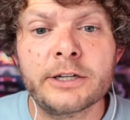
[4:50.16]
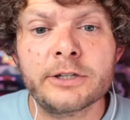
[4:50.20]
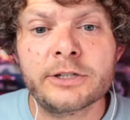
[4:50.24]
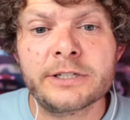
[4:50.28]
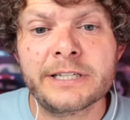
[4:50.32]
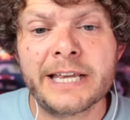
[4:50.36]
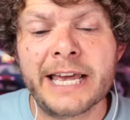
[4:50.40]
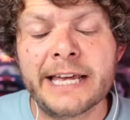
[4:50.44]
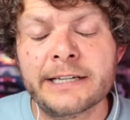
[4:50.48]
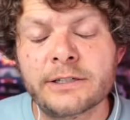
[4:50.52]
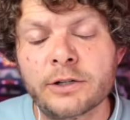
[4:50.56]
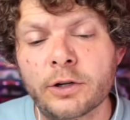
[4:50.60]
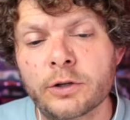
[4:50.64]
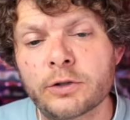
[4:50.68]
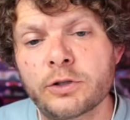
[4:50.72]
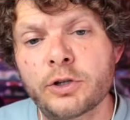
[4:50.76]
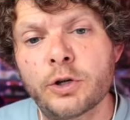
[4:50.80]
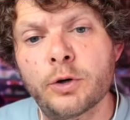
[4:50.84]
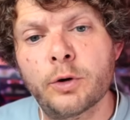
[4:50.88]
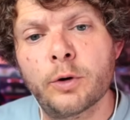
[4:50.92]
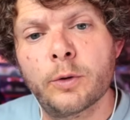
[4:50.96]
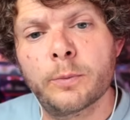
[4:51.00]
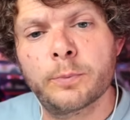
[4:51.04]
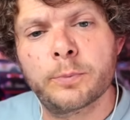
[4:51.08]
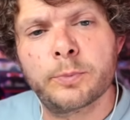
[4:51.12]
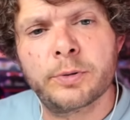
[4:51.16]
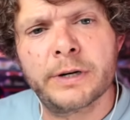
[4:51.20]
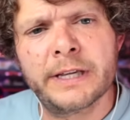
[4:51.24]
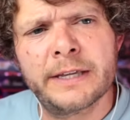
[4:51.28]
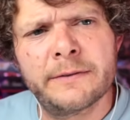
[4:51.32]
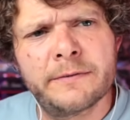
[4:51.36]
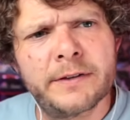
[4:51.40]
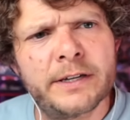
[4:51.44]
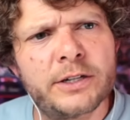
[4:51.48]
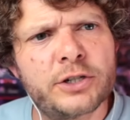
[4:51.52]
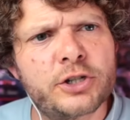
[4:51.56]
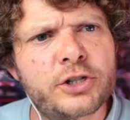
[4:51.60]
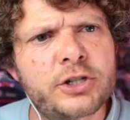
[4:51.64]
you said on your
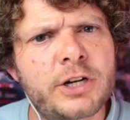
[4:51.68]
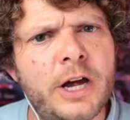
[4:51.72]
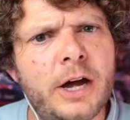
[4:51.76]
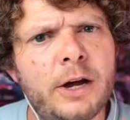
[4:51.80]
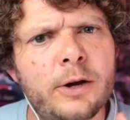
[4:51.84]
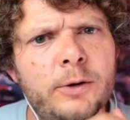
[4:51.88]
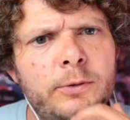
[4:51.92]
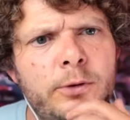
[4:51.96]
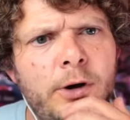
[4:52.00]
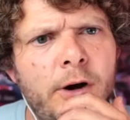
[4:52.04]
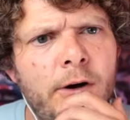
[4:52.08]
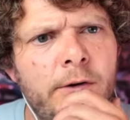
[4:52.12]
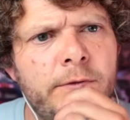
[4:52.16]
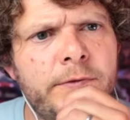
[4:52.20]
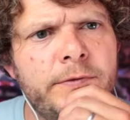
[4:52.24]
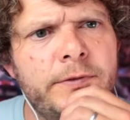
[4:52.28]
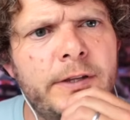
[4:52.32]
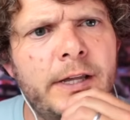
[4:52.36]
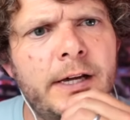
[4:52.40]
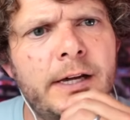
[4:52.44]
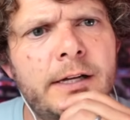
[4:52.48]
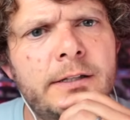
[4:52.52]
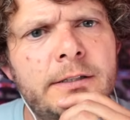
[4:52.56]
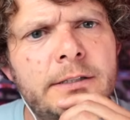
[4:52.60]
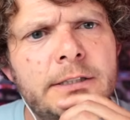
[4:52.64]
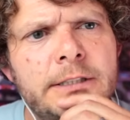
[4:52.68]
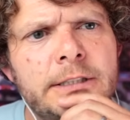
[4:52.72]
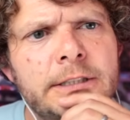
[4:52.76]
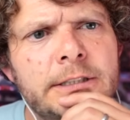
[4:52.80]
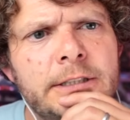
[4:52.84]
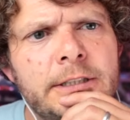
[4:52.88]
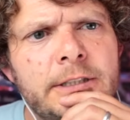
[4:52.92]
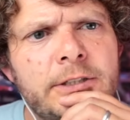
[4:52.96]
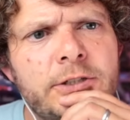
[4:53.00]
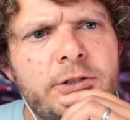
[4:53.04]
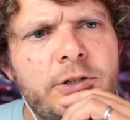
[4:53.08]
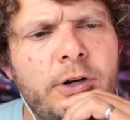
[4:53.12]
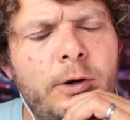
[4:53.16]
previous show of the
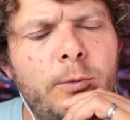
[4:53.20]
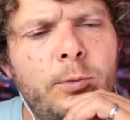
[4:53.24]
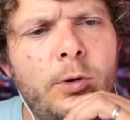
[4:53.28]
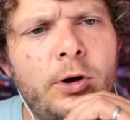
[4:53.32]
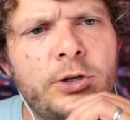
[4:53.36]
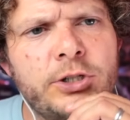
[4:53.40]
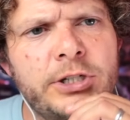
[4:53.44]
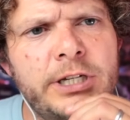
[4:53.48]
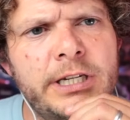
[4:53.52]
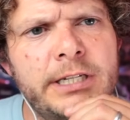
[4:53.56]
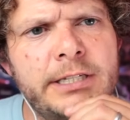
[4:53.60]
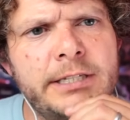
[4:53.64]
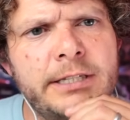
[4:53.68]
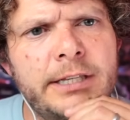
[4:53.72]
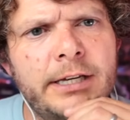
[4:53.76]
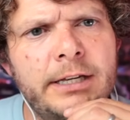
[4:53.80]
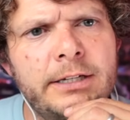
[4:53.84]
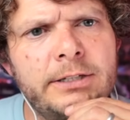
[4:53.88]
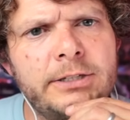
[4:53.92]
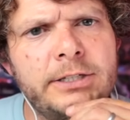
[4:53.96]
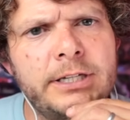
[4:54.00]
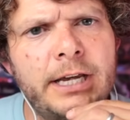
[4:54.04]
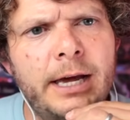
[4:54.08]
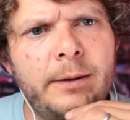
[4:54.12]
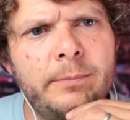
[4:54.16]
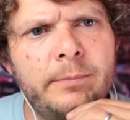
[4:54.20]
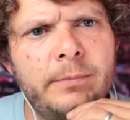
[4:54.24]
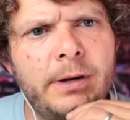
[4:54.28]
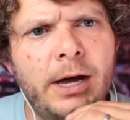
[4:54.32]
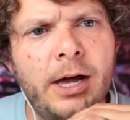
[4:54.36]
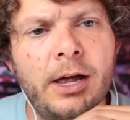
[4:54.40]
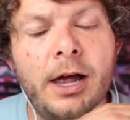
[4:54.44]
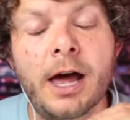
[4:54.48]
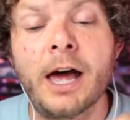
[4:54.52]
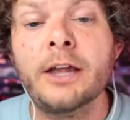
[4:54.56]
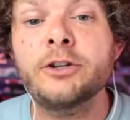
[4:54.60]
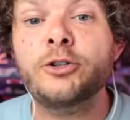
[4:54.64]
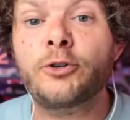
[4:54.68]
sort of watches that
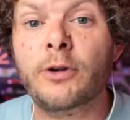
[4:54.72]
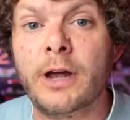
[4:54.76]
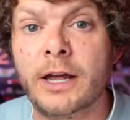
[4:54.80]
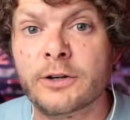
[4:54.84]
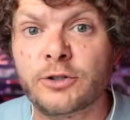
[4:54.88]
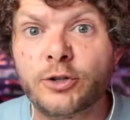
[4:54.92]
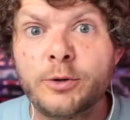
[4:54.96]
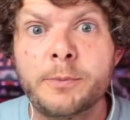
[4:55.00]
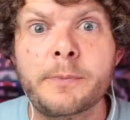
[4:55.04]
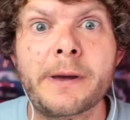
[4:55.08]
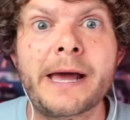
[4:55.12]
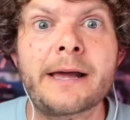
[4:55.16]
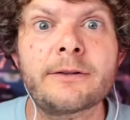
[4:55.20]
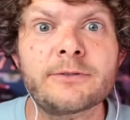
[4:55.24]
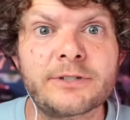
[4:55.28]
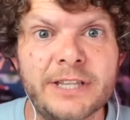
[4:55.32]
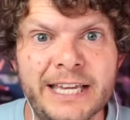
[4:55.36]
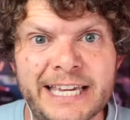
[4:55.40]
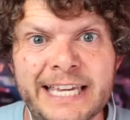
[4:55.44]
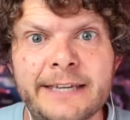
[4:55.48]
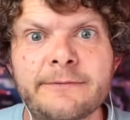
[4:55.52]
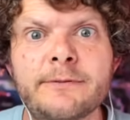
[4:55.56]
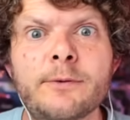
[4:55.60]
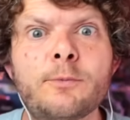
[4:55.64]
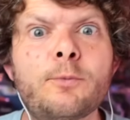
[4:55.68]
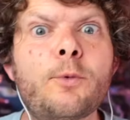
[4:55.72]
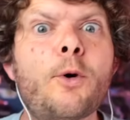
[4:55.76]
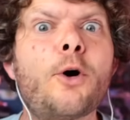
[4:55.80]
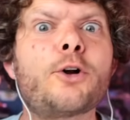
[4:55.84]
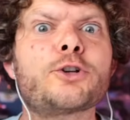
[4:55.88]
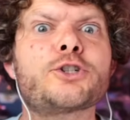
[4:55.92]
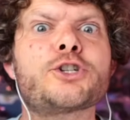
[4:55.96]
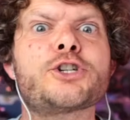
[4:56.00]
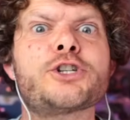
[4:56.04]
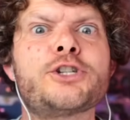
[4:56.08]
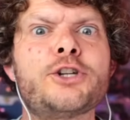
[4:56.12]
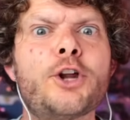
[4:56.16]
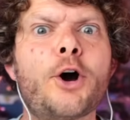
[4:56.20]
under £100 that even
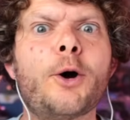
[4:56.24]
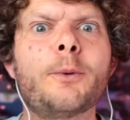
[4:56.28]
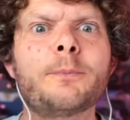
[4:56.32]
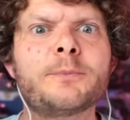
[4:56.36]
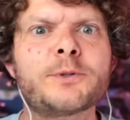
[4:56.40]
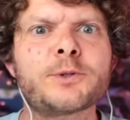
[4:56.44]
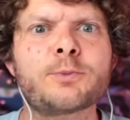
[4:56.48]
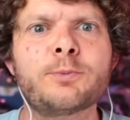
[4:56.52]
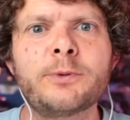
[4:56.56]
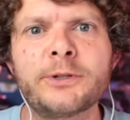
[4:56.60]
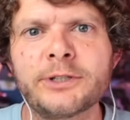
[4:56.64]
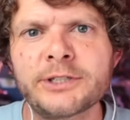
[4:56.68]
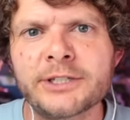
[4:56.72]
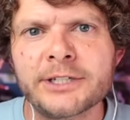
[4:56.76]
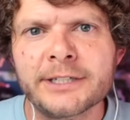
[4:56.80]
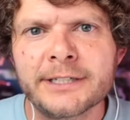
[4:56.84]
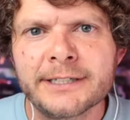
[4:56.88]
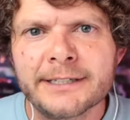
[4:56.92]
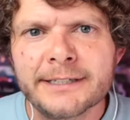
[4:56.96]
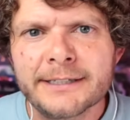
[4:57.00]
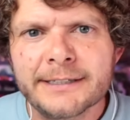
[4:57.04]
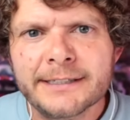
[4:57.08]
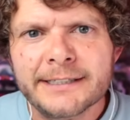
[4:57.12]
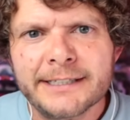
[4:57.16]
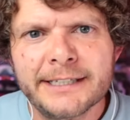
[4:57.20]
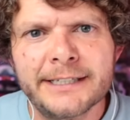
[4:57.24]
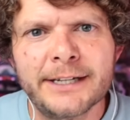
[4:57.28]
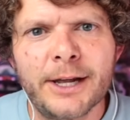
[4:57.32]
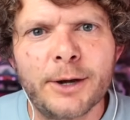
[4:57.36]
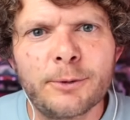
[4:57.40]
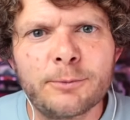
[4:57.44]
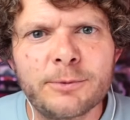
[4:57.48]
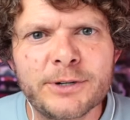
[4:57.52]
watch snobs would, you know,